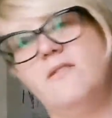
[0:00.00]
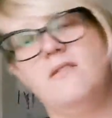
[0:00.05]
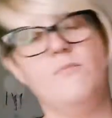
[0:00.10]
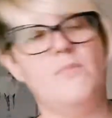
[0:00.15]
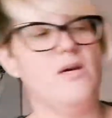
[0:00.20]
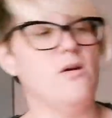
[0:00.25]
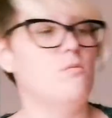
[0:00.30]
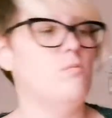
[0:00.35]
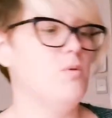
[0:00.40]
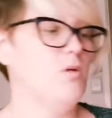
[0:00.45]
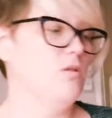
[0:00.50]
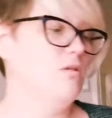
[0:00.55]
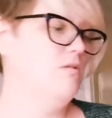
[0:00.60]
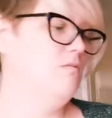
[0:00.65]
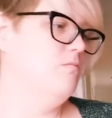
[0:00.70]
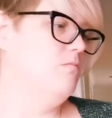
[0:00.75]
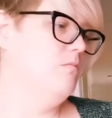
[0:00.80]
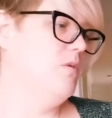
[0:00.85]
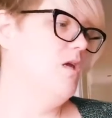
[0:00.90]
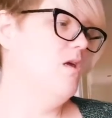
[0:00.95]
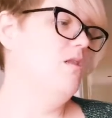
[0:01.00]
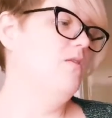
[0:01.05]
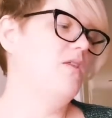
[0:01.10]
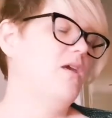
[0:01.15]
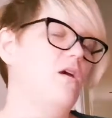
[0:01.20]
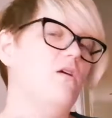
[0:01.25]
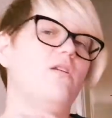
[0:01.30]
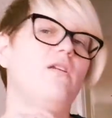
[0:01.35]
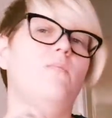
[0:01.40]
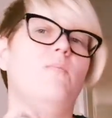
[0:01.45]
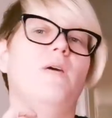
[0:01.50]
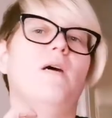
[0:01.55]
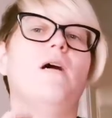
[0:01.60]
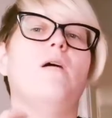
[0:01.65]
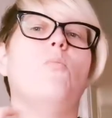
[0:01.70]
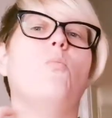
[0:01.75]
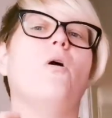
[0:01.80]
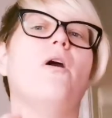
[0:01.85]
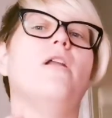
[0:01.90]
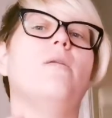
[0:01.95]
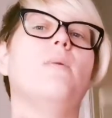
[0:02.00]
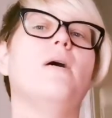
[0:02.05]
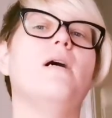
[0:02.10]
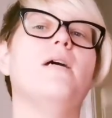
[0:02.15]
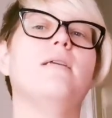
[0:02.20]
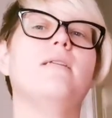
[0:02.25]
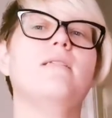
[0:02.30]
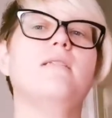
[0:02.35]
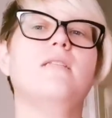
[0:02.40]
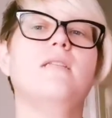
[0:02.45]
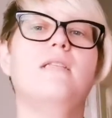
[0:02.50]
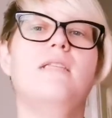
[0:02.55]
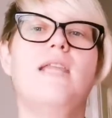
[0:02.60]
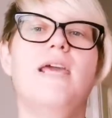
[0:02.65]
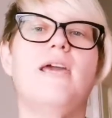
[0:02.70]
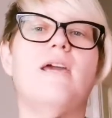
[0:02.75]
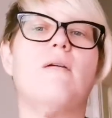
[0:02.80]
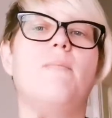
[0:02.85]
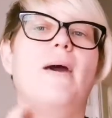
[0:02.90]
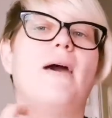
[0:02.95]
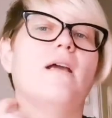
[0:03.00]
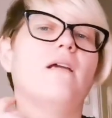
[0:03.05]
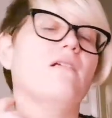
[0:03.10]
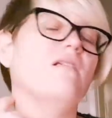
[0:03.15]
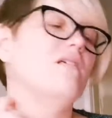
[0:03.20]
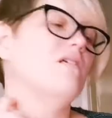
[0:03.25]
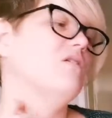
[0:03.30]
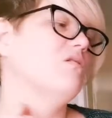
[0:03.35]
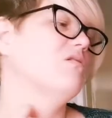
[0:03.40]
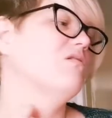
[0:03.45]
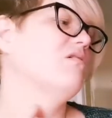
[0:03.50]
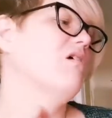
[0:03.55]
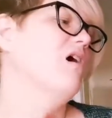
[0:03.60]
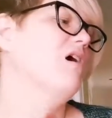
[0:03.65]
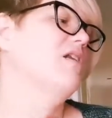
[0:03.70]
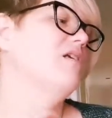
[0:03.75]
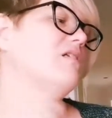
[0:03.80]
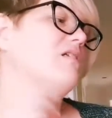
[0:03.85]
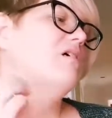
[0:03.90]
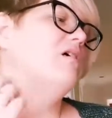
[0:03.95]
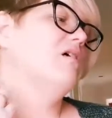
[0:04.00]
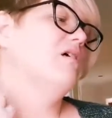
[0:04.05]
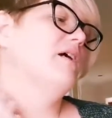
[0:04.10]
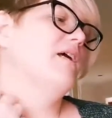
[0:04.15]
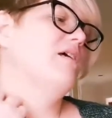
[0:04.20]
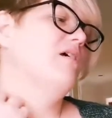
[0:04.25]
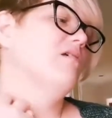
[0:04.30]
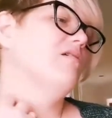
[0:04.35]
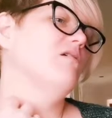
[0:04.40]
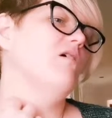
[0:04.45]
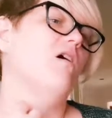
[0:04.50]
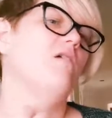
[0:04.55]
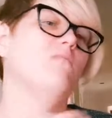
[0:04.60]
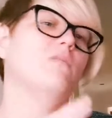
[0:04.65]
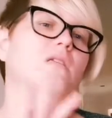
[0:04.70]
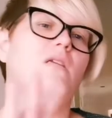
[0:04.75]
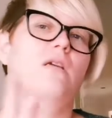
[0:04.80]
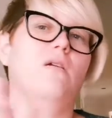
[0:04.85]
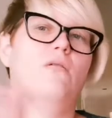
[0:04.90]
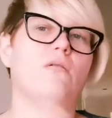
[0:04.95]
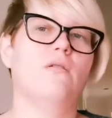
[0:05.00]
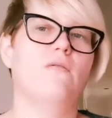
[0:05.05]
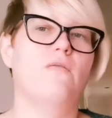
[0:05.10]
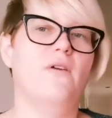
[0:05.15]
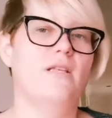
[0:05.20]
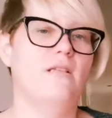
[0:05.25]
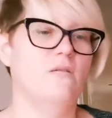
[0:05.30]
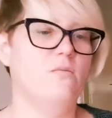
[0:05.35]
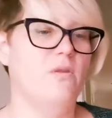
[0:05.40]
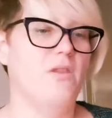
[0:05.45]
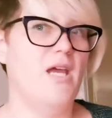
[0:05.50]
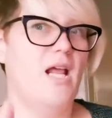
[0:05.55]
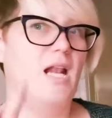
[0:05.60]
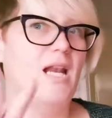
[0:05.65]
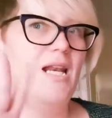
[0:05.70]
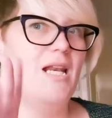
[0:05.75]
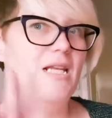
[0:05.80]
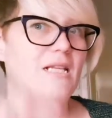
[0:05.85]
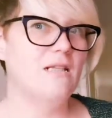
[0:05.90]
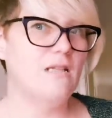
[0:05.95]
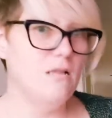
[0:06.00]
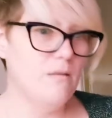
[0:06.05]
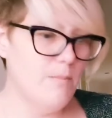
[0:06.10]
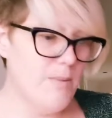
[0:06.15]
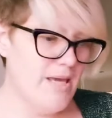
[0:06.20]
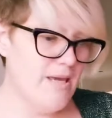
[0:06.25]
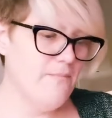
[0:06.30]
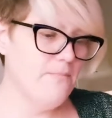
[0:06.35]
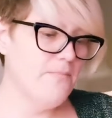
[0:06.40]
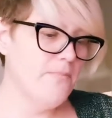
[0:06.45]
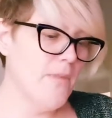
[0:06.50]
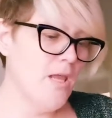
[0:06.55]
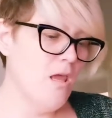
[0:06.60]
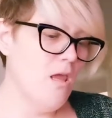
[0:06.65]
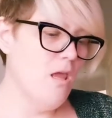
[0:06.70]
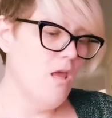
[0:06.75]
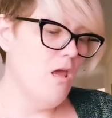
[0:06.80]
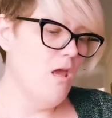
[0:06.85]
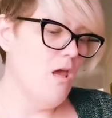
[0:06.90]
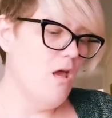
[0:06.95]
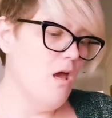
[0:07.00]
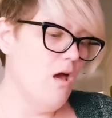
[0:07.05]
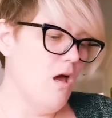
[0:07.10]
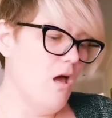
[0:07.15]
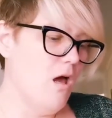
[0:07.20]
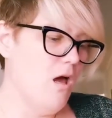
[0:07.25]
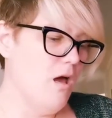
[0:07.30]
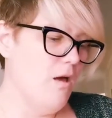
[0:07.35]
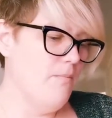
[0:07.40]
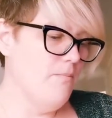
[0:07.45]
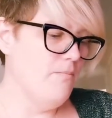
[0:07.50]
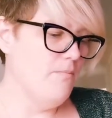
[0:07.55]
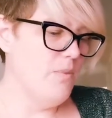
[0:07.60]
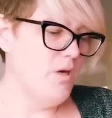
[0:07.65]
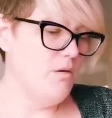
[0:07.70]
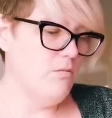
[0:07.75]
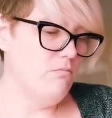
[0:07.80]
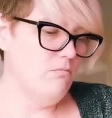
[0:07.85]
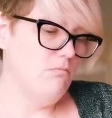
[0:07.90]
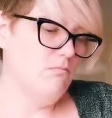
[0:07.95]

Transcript: the bell bottom. The only bit I'm worried about is the neckband because it looks kind of tight, so I'm sitting on the fence with it a little bit. But